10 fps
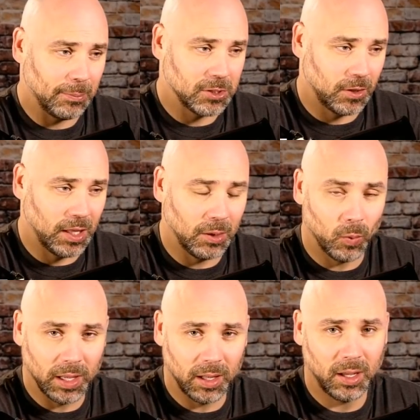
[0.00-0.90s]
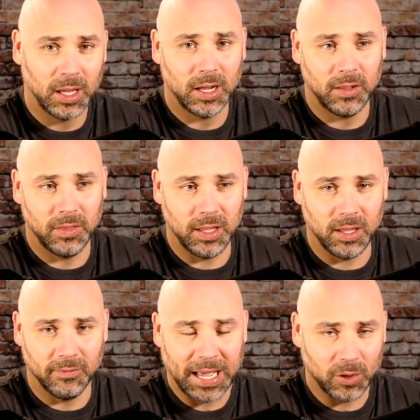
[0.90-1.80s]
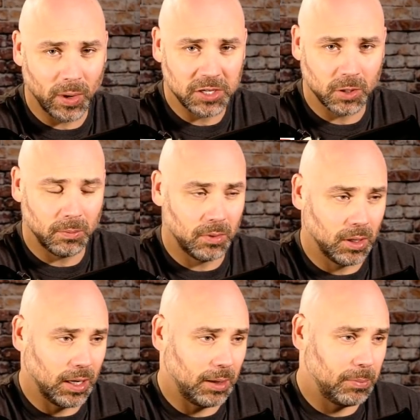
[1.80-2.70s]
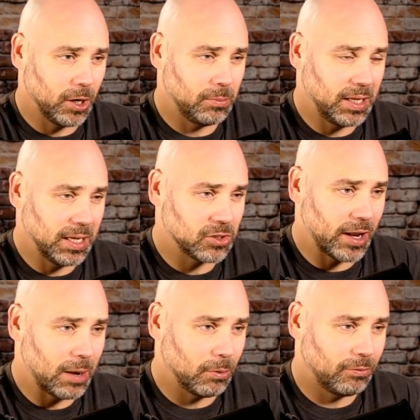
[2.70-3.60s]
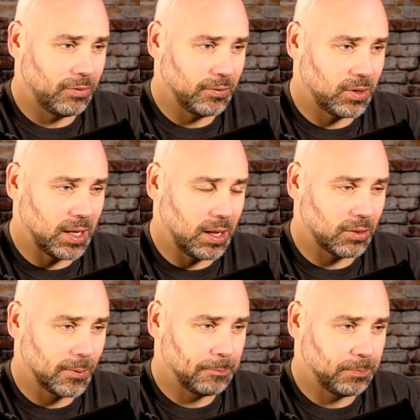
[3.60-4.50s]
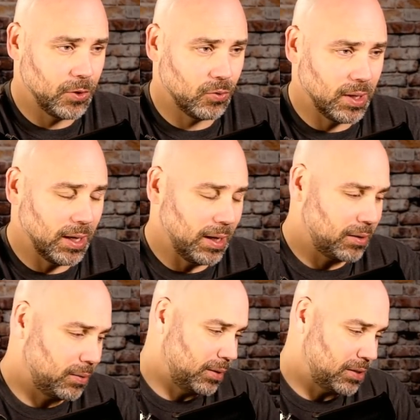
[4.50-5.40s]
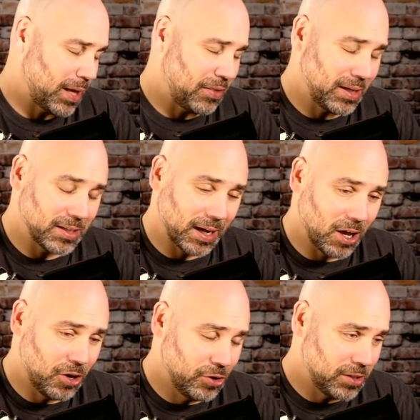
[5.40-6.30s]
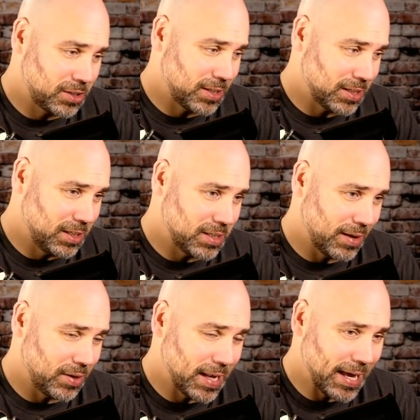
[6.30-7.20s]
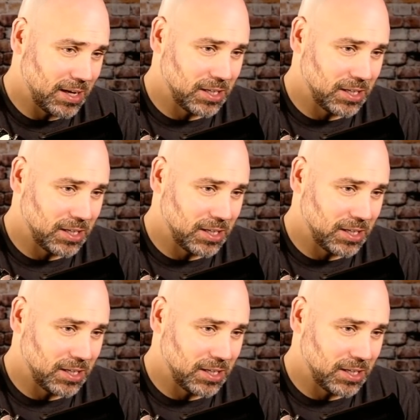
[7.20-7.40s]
And then when the evaluation period begins on April 15th, you get, I think it's like 167 days.